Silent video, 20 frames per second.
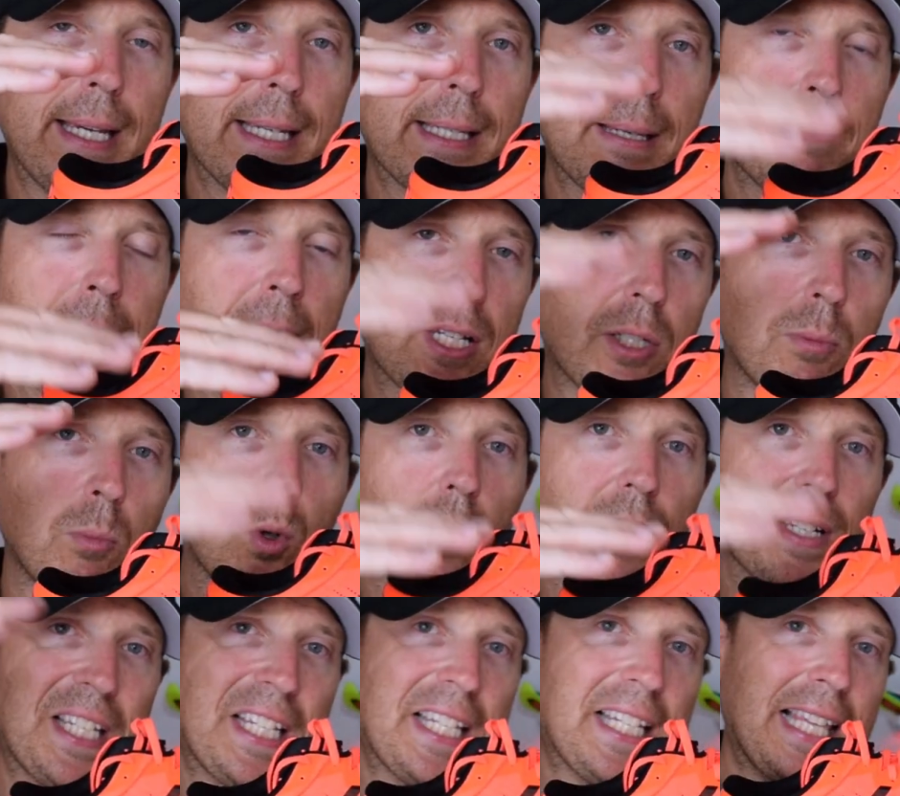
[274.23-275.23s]
it's much more of
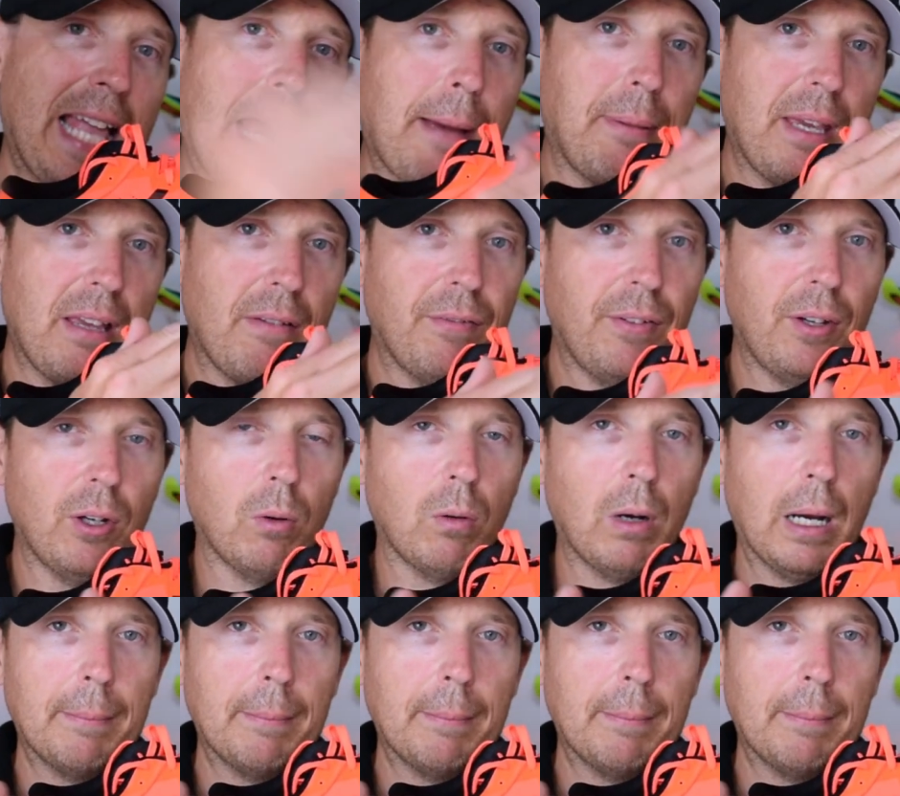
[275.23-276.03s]
a snappy feel.